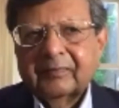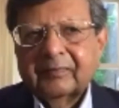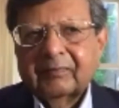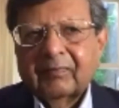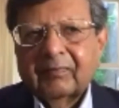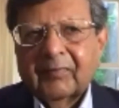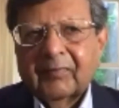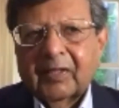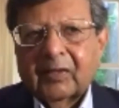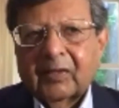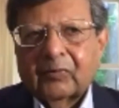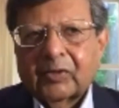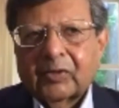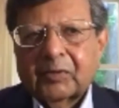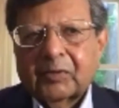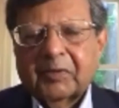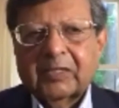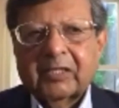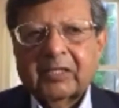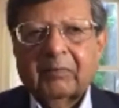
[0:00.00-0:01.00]
which means they
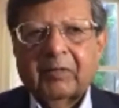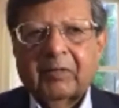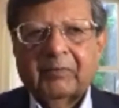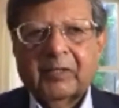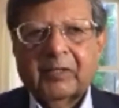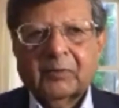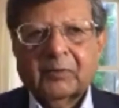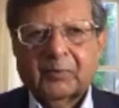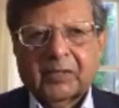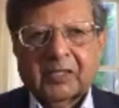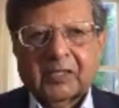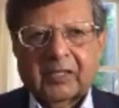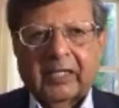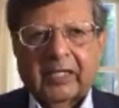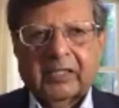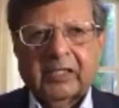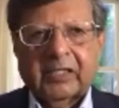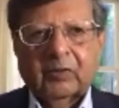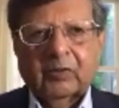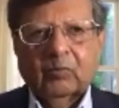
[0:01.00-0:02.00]
may be specialized
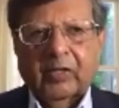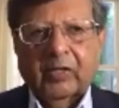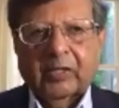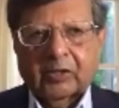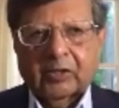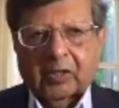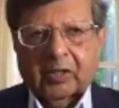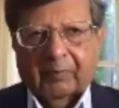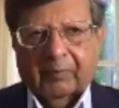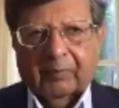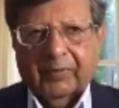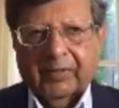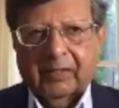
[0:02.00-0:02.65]
in one topic.